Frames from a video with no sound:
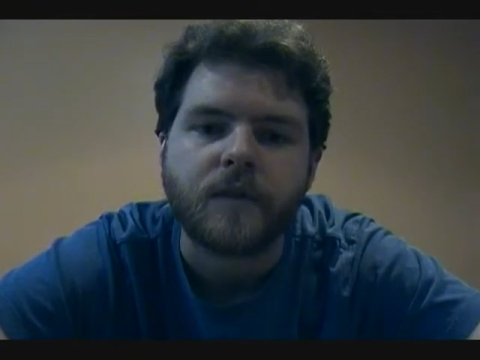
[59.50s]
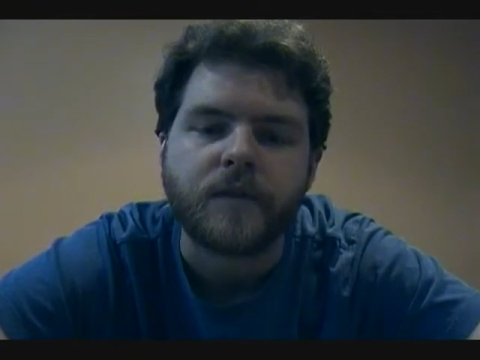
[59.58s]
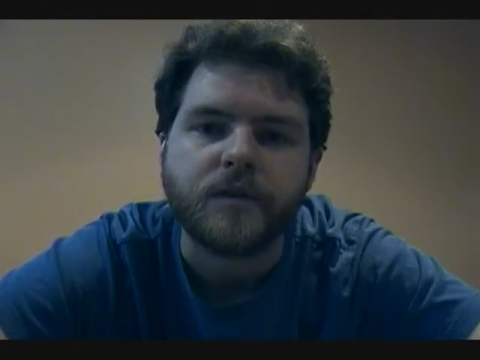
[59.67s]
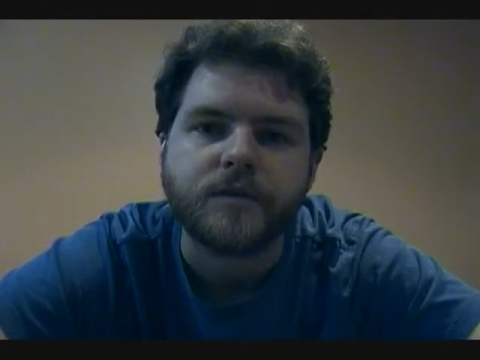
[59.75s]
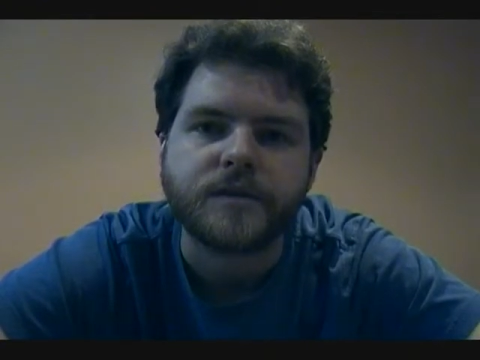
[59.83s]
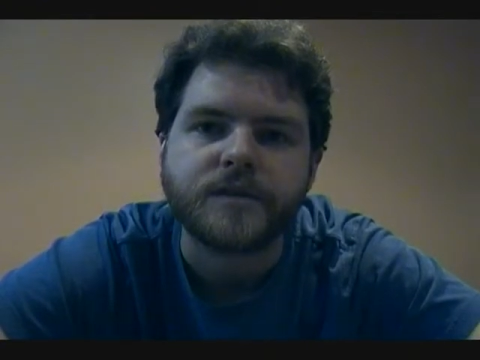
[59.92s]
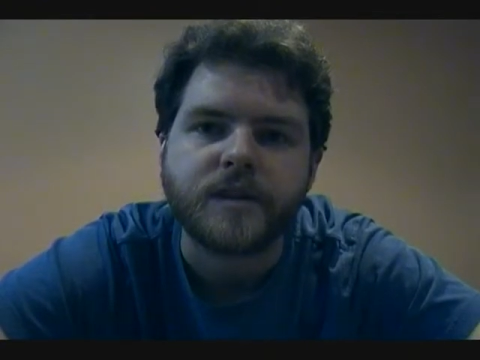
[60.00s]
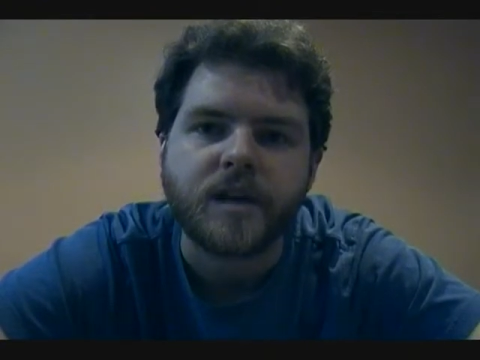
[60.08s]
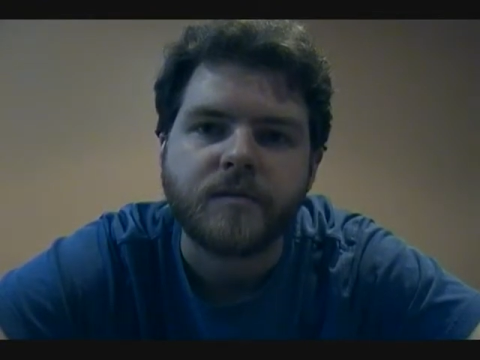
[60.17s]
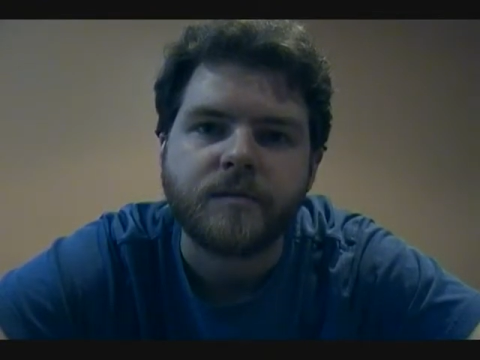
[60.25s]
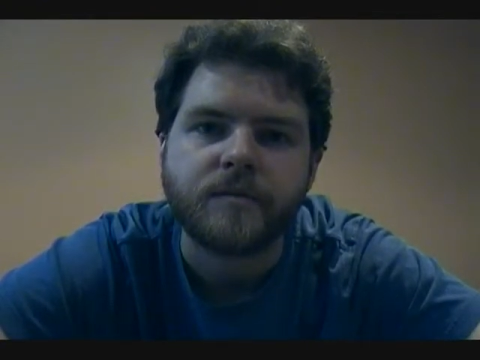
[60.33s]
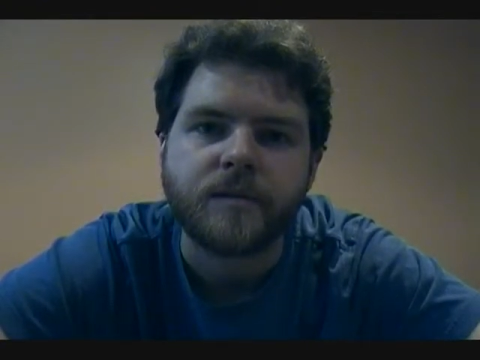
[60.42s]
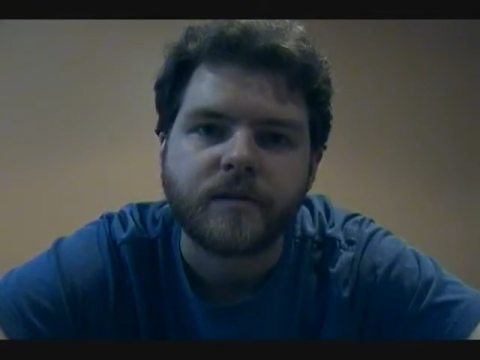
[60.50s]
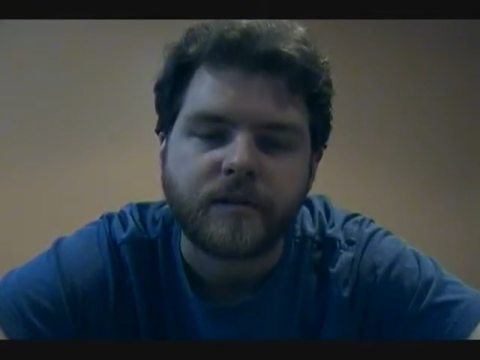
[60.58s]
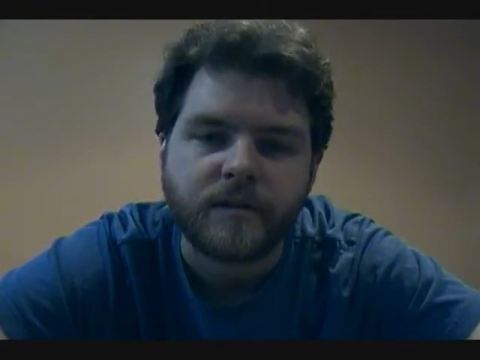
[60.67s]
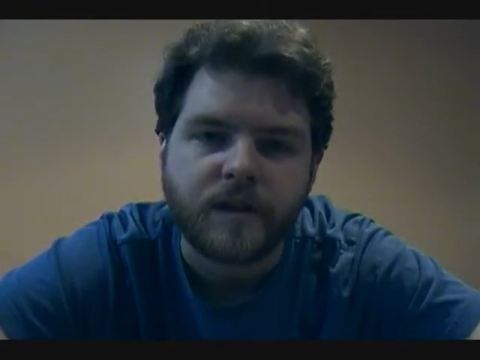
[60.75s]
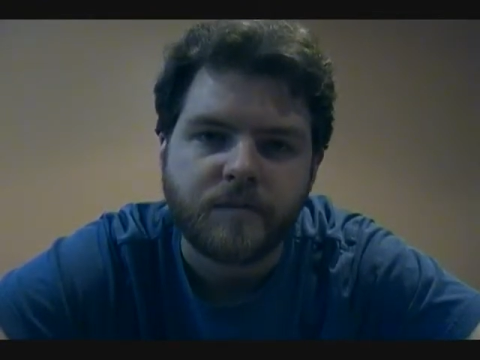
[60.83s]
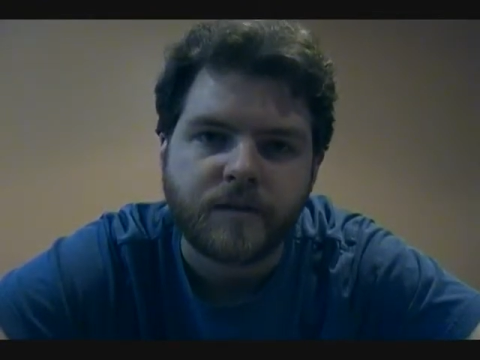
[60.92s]
and they use the same
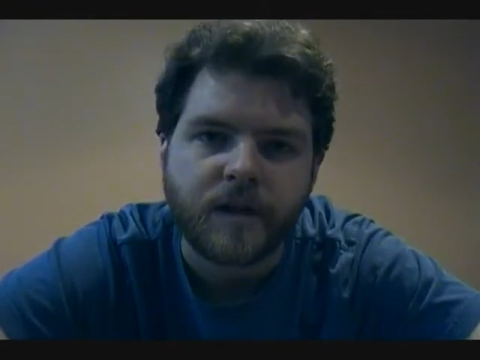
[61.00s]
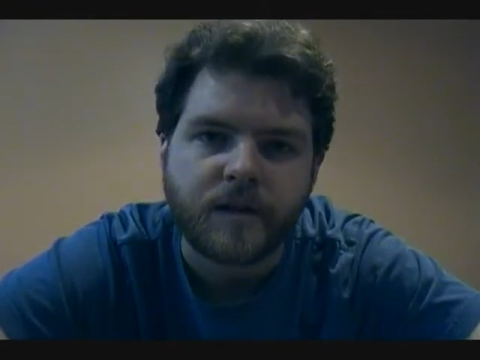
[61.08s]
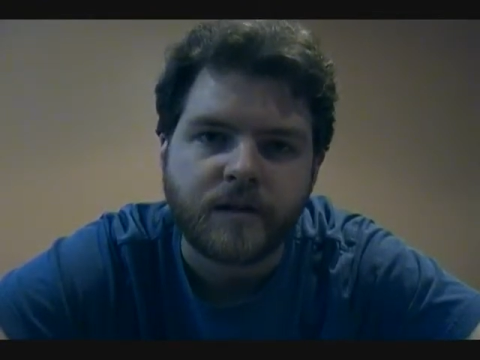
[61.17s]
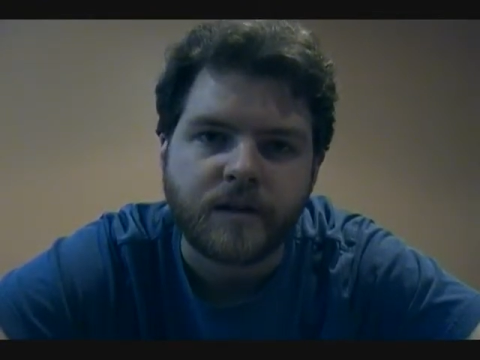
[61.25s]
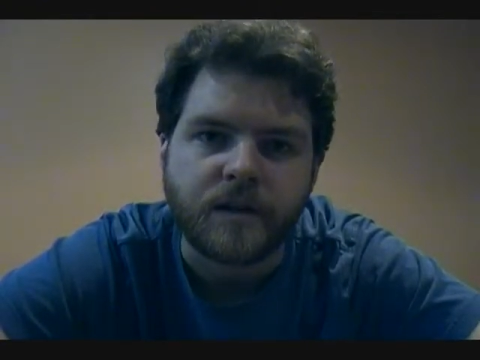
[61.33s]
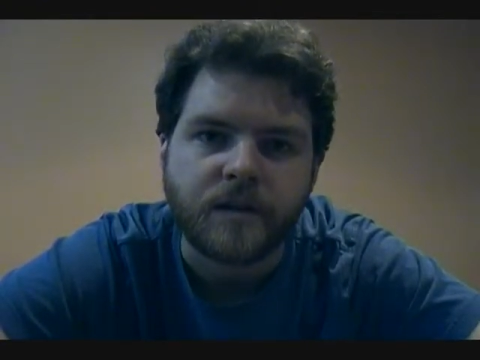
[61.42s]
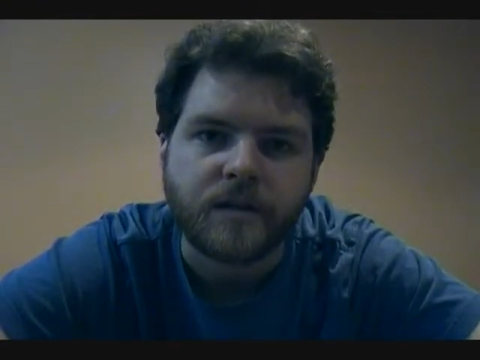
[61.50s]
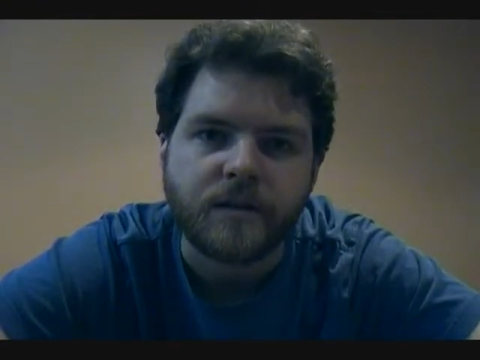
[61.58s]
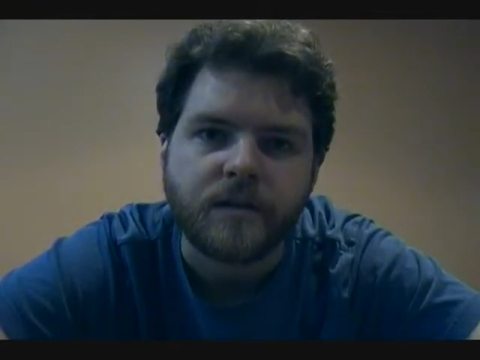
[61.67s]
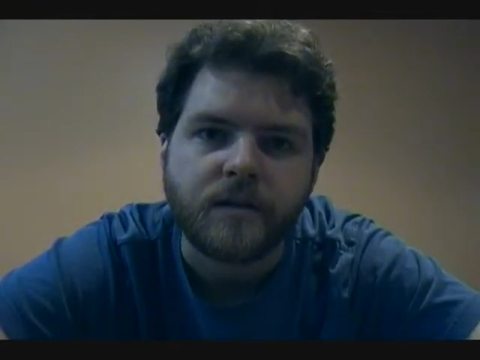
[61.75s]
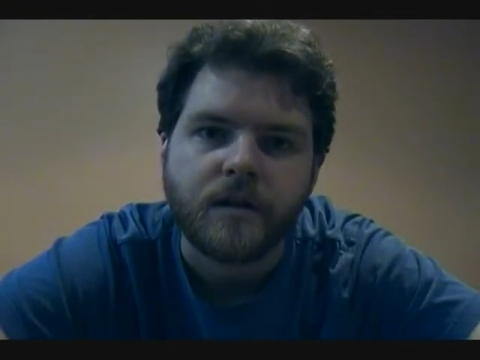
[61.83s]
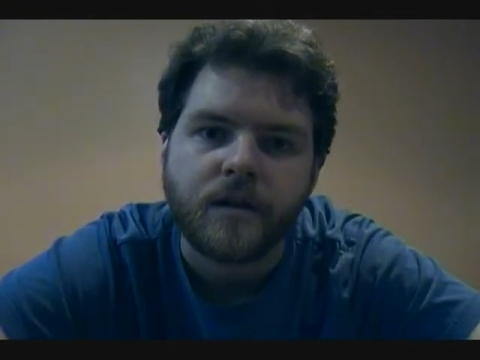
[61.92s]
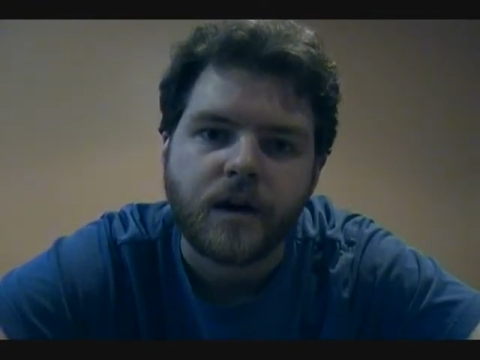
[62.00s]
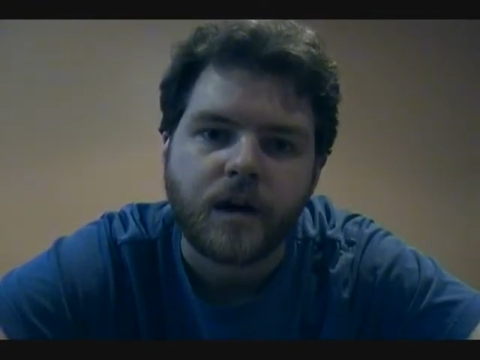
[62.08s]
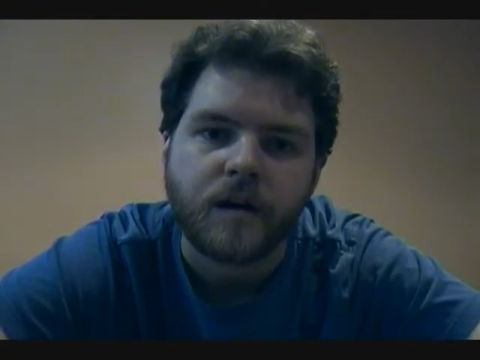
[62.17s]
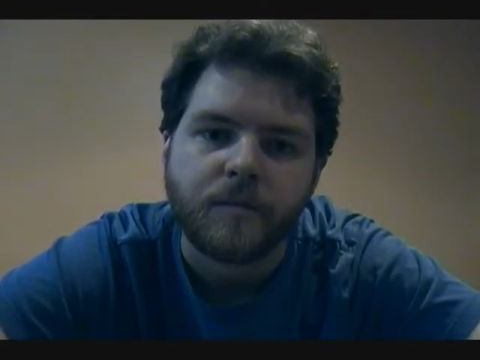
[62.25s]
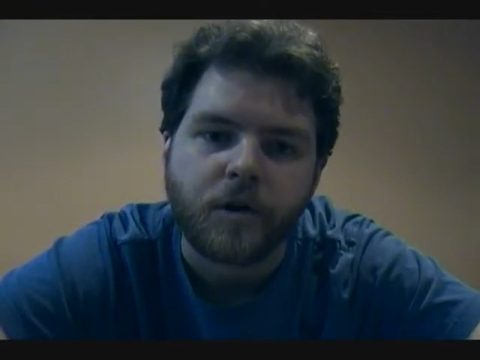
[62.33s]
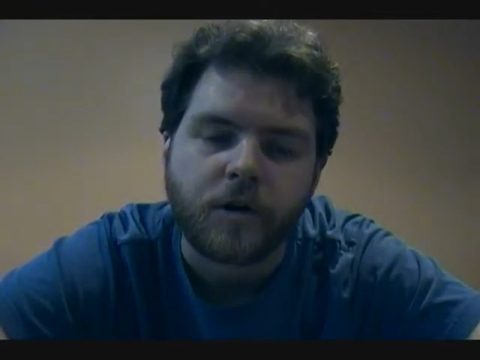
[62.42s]
same technique,
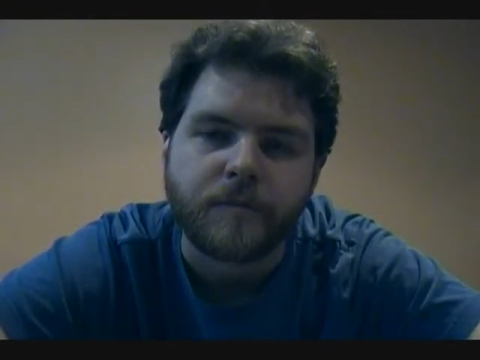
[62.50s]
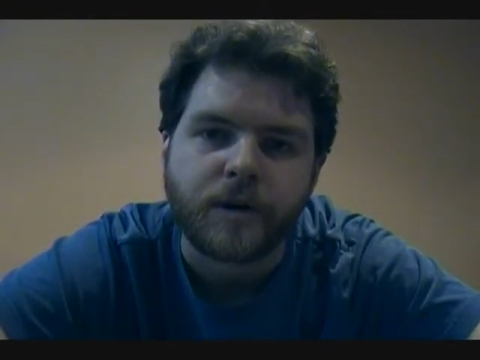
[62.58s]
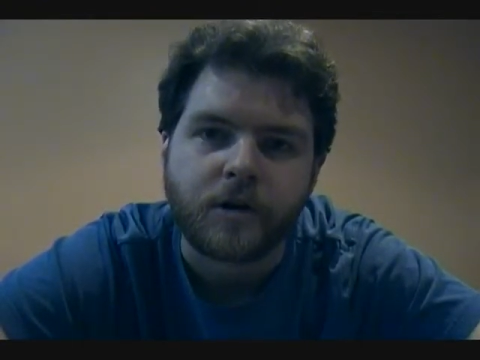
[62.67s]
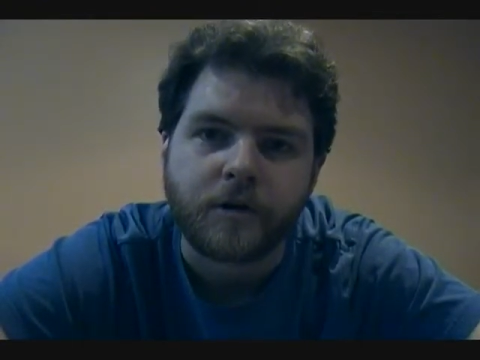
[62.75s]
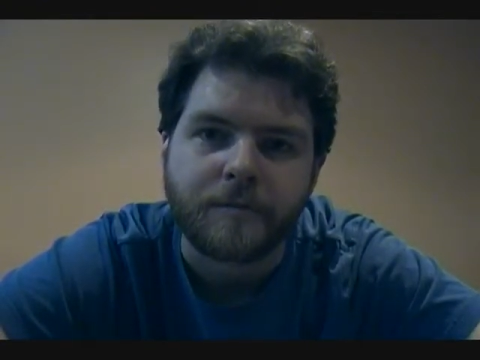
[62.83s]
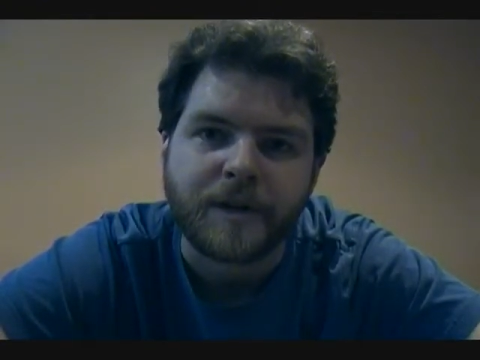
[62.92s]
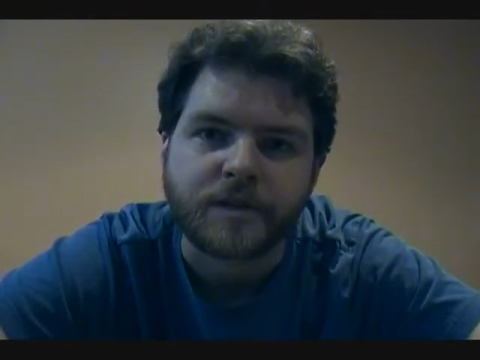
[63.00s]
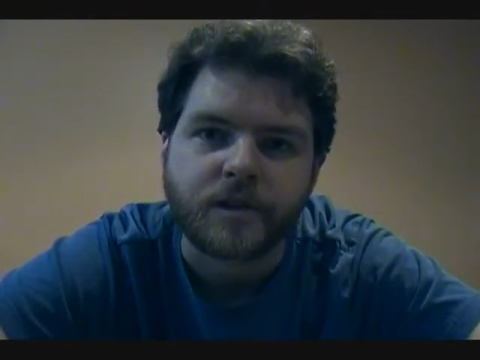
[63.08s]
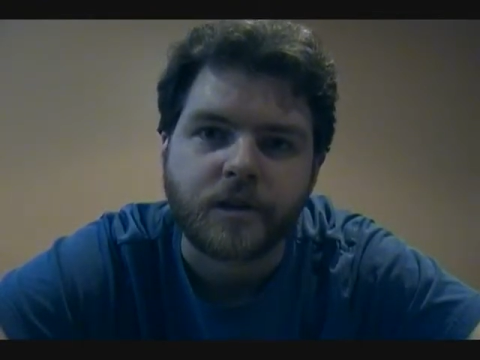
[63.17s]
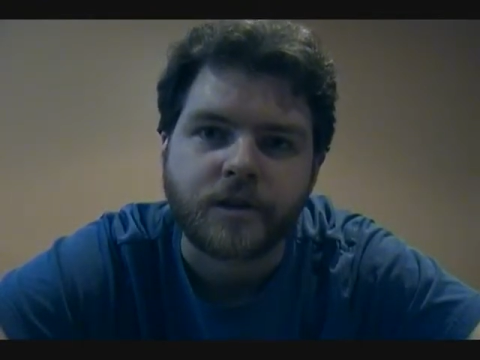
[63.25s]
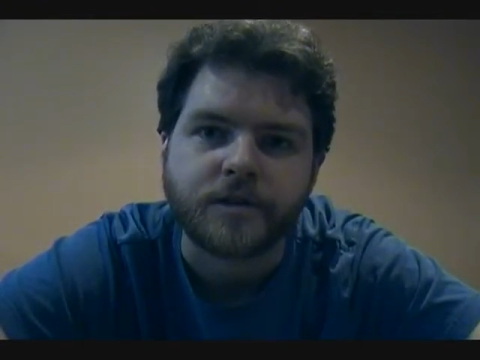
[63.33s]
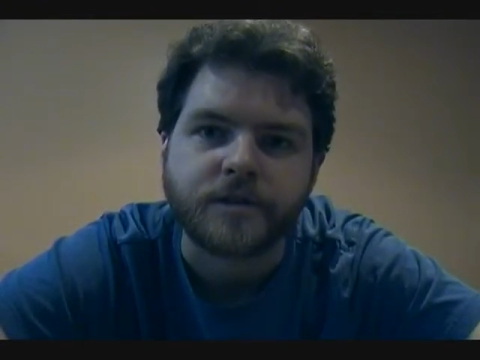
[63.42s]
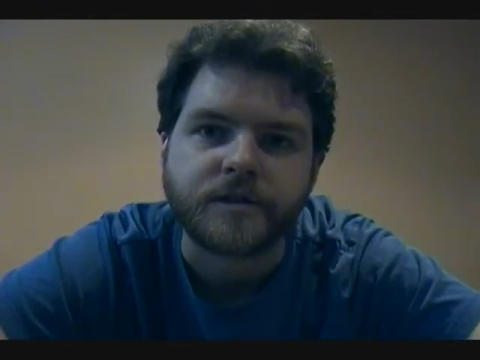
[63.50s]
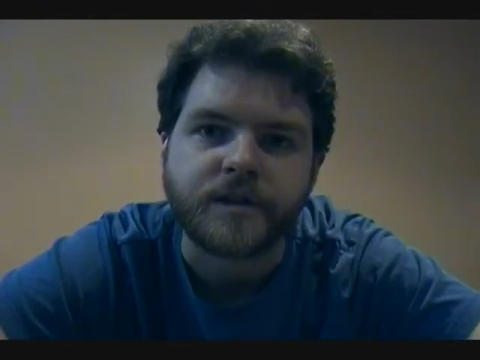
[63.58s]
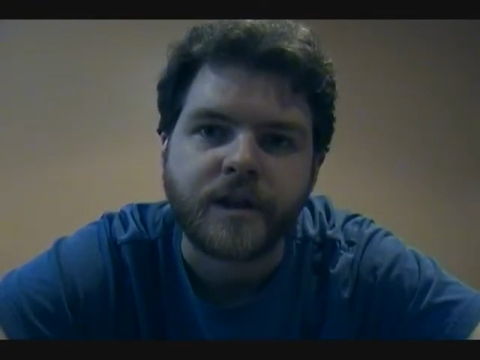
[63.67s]
um, on, but on a much larger